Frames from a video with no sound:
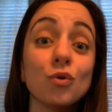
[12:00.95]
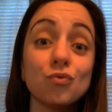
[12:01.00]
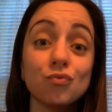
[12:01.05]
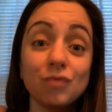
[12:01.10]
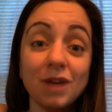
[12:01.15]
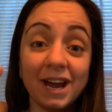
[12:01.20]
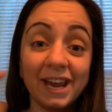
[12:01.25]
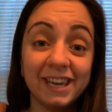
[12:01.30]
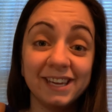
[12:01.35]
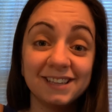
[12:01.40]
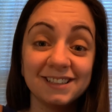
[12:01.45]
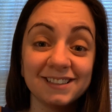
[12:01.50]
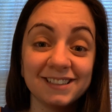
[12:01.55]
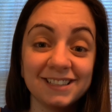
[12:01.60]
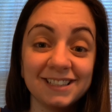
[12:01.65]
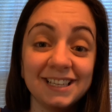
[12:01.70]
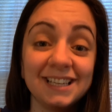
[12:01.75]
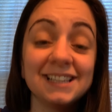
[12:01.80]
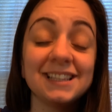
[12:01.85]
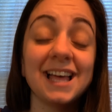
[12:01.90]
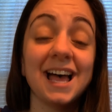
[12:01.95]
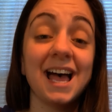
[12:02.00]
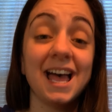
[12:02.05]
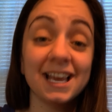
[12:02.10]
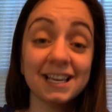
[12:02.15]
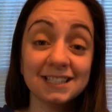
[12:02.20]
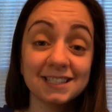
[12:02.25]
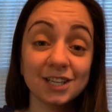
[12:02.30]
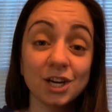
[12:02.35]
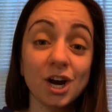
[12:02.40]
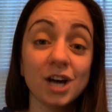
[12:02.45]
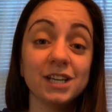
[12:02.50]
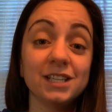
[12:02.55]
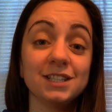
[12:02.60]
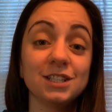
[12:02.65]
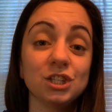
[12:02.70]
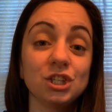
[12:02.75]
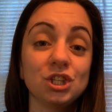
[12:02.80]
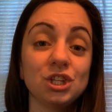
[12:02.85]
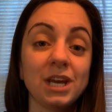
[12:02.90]
right. The hexagon is
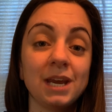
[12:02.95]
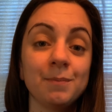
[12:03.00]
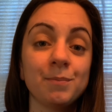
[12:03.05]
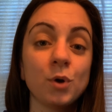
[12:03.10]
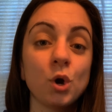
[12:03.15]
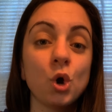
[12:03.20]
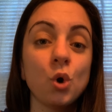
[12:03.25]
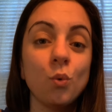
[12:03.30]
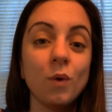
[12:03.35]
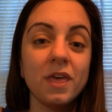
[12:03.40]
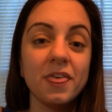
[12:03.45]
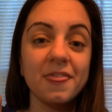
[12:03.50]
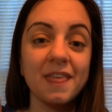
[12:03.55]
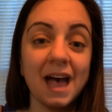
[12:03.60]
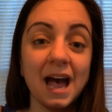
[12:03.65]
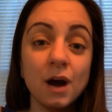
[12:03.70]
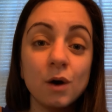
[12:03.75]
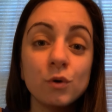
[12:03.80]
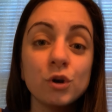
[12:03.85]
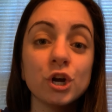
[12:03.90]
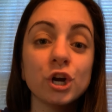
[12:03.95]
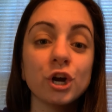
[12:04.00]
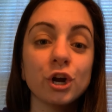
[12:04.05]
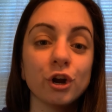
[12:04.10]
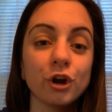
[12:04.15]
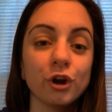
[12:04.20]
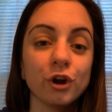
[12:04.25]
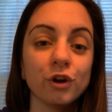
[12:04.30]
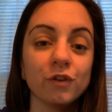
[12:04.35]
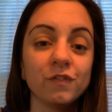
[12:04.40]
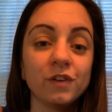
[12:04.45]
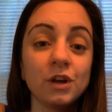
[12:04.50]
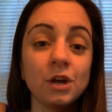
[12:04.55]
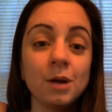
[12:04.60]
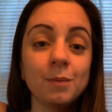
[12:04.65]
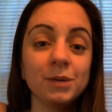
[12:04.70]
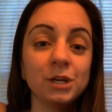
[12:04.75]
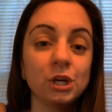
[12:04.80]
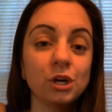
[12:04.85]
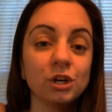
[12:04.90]
a shape without a curve
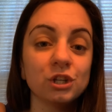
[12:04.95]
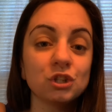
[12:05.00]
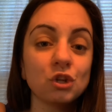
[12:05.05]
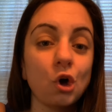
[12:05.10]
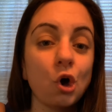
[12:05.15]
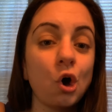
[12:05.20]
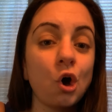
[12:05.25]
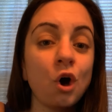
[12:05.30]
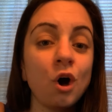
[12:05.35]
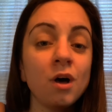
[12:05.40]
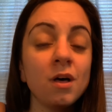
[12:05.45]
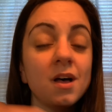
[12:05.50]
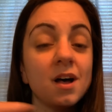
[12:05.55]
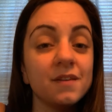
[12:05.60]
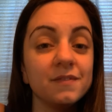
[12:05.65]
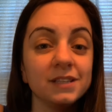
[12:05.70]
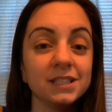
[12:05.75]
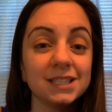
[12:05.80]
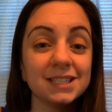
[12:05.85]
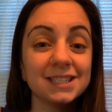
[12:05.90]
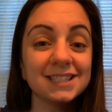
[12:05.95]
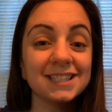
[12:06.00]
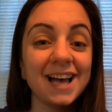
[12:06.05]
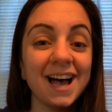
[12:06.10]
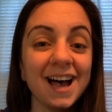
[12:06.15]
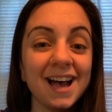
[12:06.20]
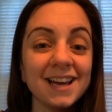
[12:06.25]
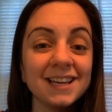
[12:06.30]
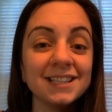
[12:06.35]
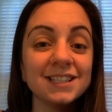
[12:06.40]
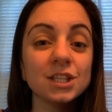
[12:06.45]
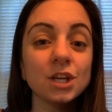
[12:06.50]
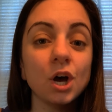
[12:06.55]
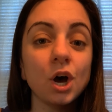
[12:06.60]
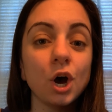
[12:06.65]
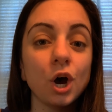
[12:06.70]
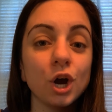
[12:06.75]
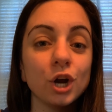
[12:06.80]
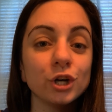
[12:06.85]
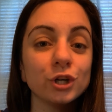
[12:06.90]
because all of its sides
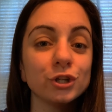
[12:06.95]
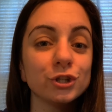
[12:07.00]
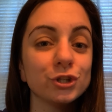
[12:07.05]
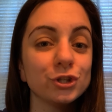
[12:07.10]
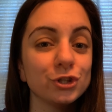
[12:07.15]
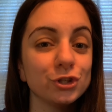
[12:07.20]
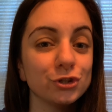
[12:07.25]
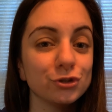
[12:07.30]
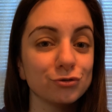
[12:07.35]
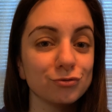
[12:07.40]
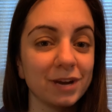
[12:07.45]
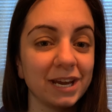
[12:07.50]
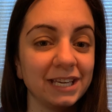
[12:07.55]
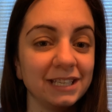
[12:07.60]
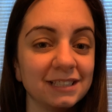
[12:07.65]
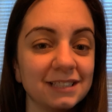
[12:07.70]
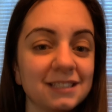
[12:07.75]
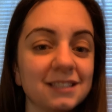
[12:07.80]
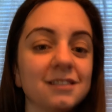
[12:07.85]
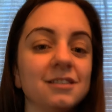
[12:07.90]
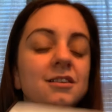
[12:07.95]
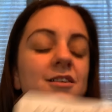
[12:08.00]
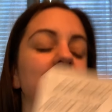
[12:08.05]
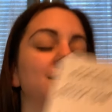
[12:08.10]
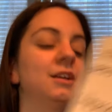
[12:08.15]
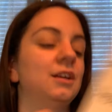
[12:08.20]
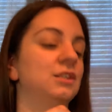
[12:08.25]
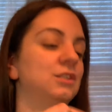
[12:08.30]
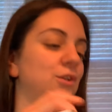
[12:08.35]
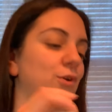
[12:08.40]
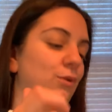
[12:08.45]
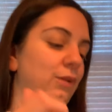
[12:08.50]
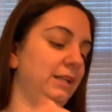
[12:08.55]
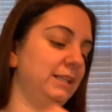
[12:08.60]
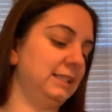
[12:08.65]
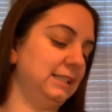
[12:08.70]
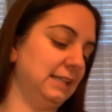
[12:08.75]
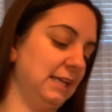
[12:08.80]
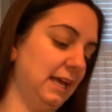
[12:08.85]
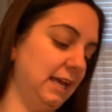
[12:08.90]
are straight. So let's
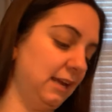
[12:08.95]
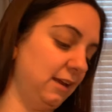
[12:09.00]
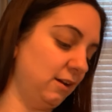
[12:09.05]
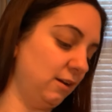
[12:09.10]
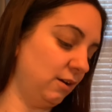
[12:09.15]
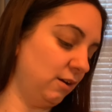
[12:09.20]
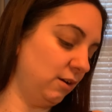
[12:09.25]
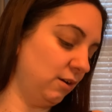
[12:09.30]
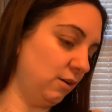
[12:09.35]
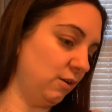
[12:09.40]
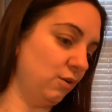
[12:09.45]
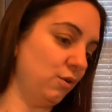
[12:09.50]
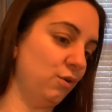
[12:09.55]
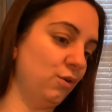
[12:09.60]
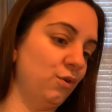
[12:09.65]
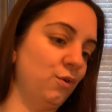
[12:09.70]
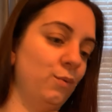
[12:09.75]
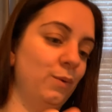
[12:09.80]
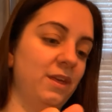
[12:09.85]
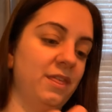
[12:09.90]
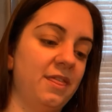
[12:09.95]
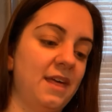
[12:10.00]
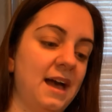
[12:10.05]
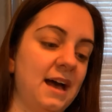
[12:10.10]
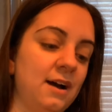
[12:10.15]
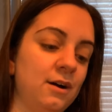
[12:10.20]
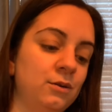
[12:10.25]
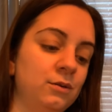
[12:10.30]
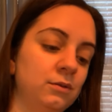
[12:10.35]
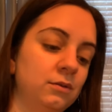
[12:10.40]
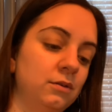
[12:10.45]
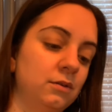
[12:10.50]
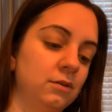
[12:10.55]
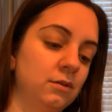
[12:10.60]
say without